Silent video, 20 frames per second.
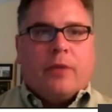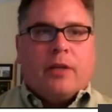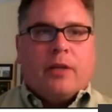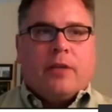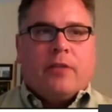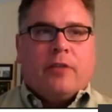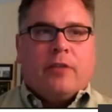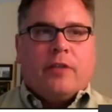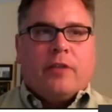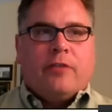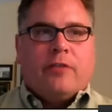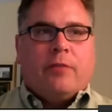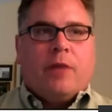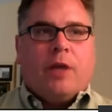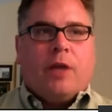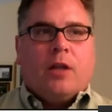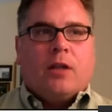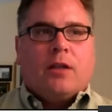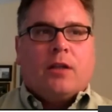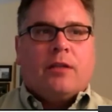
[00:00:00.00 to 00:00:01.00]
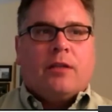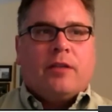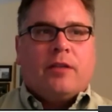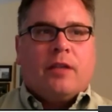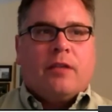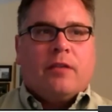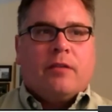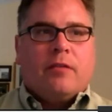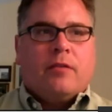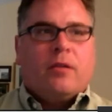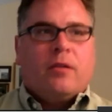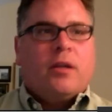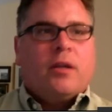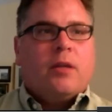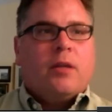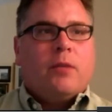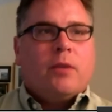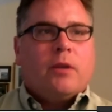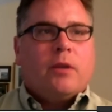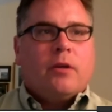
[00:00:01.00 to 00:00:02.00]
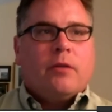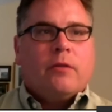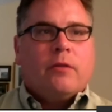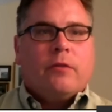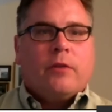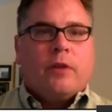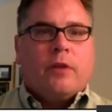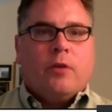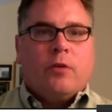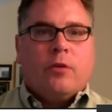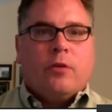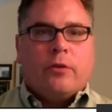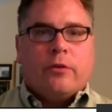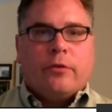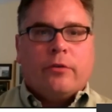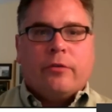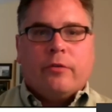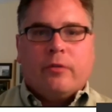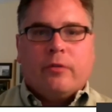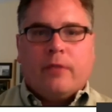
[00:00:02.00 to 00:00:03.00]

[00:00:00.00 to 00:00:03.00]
it's just small in the sense of the number of owners.